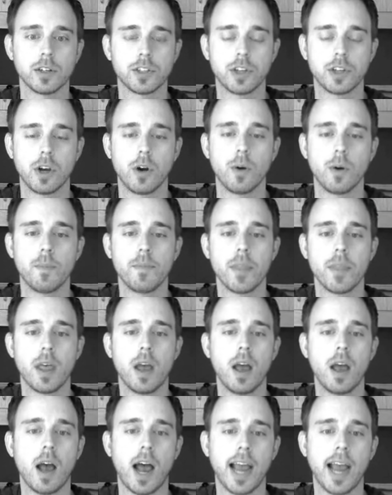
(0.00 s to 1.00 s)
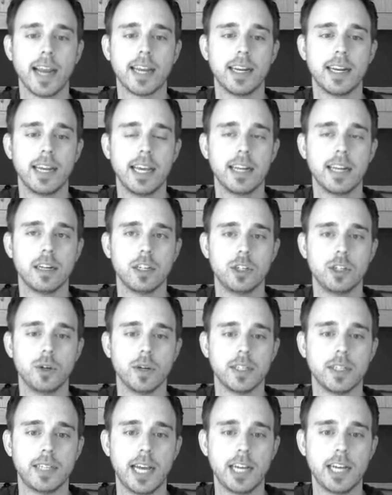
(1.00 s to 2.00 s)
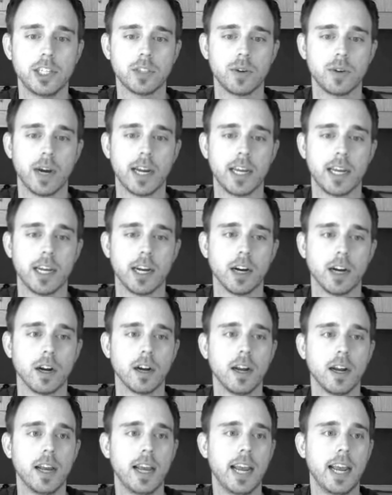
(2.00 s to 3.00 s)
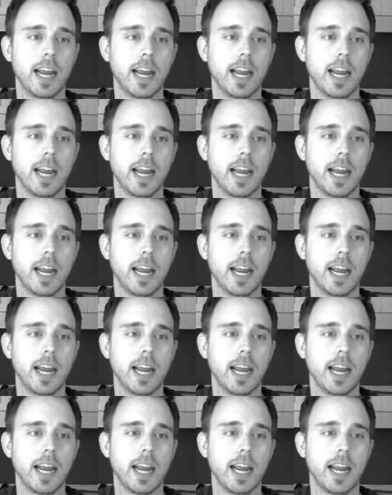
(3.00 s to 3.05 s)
So I can do a test right here,